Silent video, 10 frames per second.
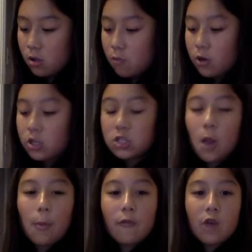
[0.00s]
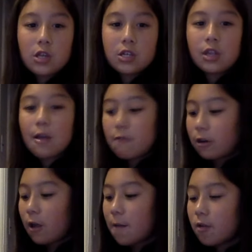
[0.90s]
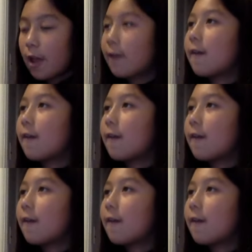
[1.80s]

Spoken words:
we're going to start by frosting that one cupcake.